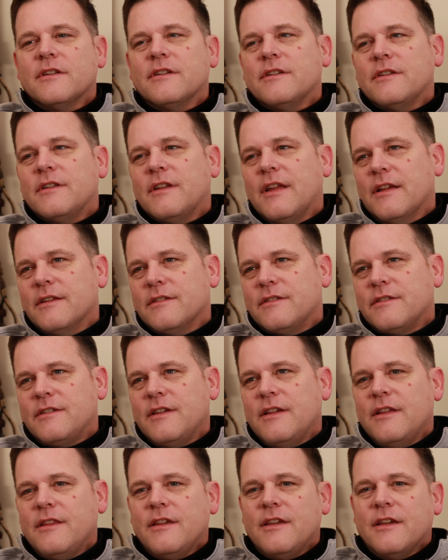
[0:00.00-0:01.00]
and
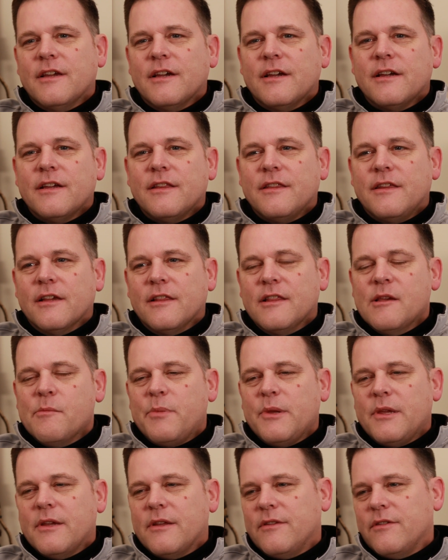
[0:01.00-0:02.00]
see the
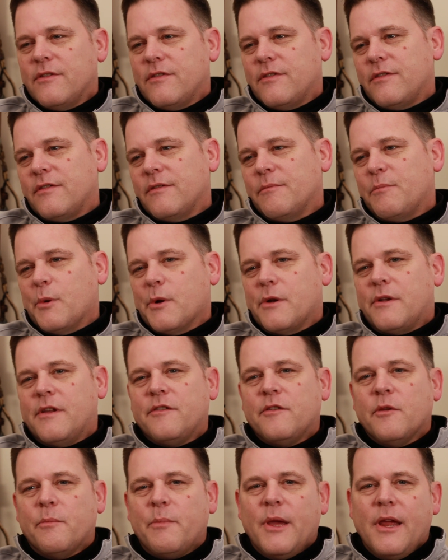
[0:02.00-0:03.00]
Olympians
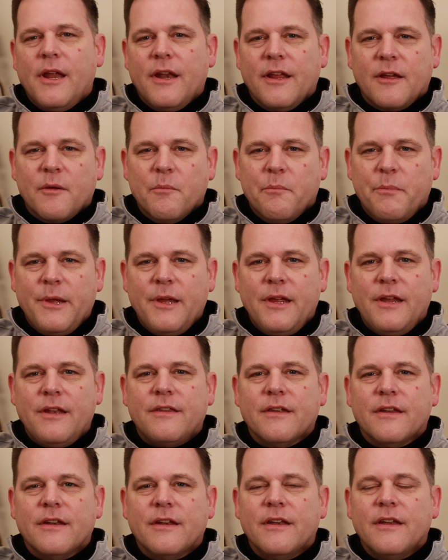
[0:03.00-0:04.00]
participate and
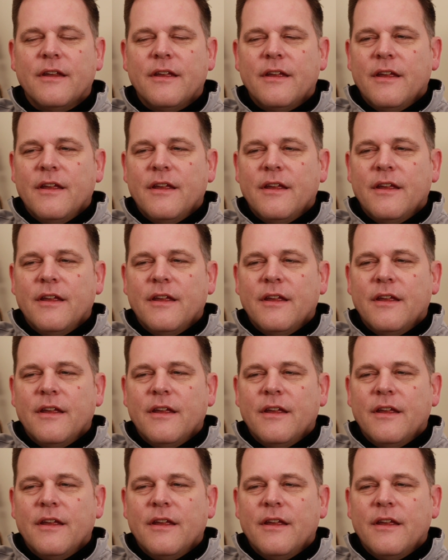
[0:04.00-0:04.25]
compete, and